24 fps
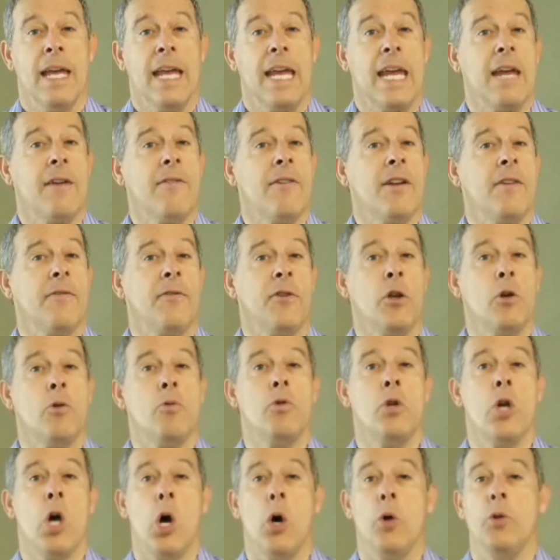Even if
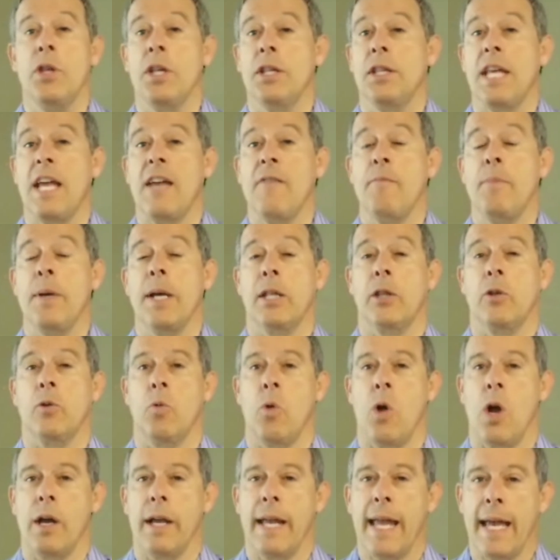you know that they've picked the
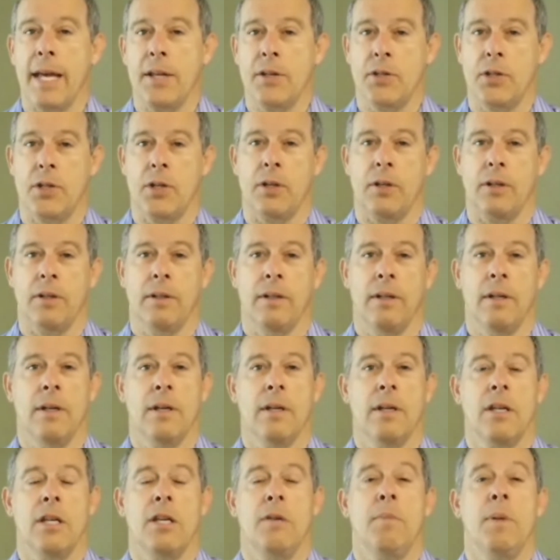wrong answer,
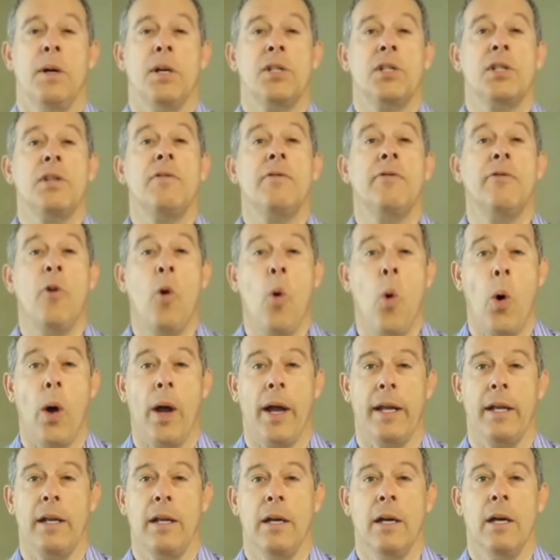you must
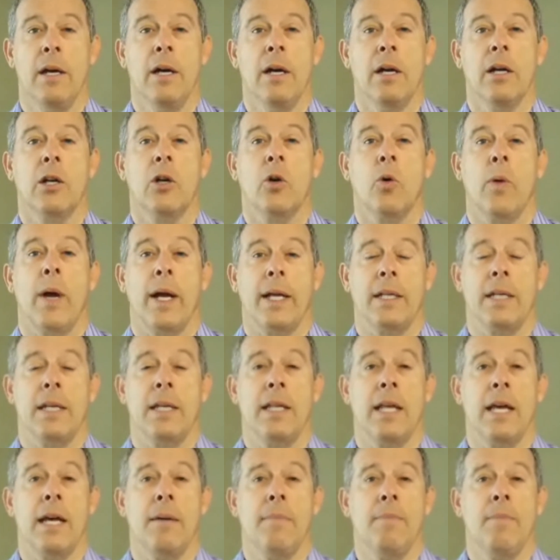avoid
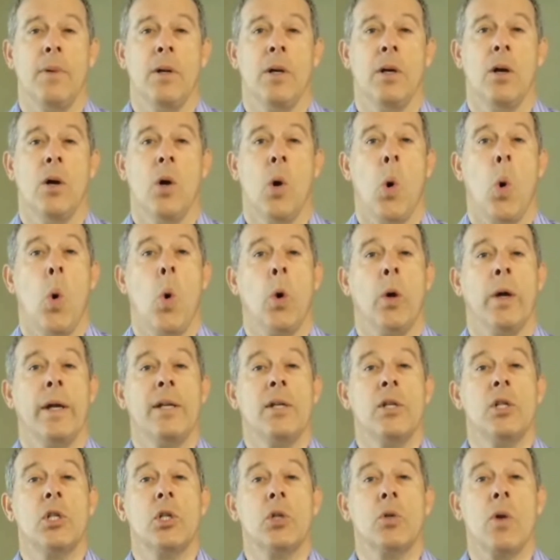correcting them or
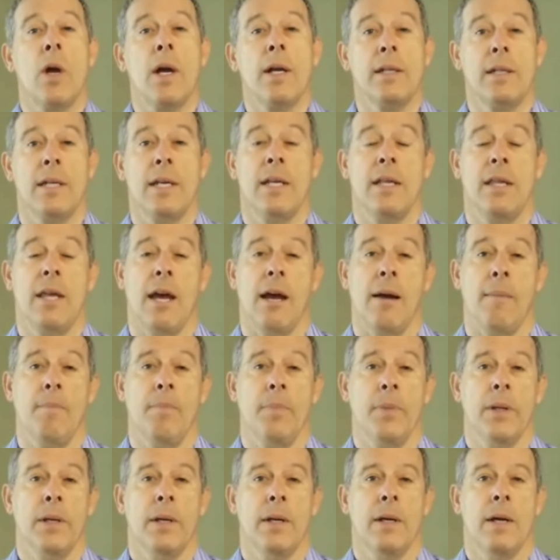instructing
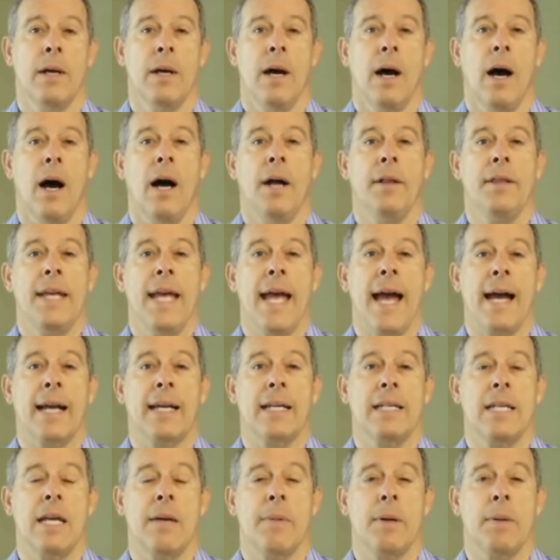them on the
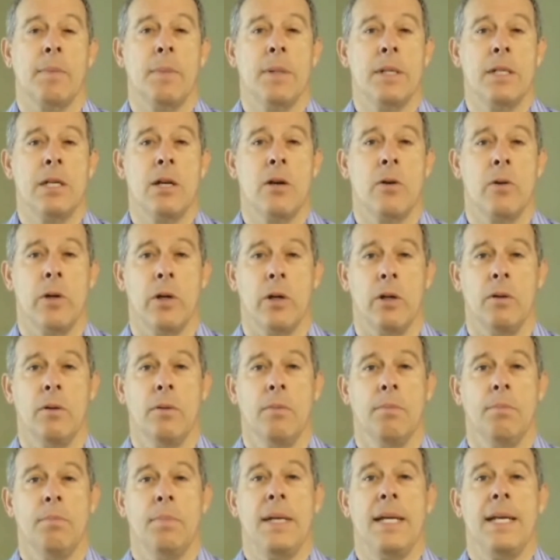academic material
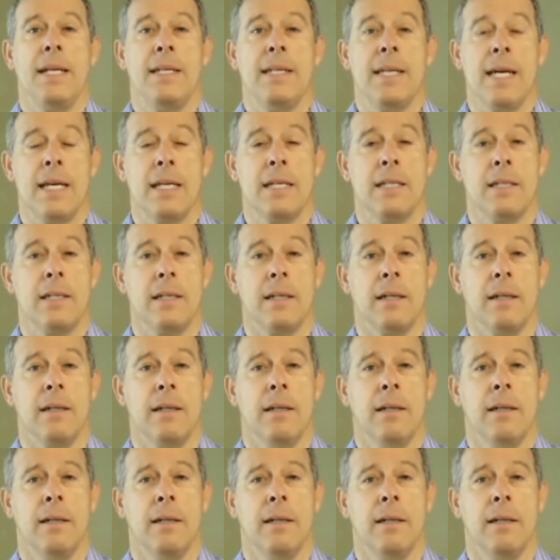being tested.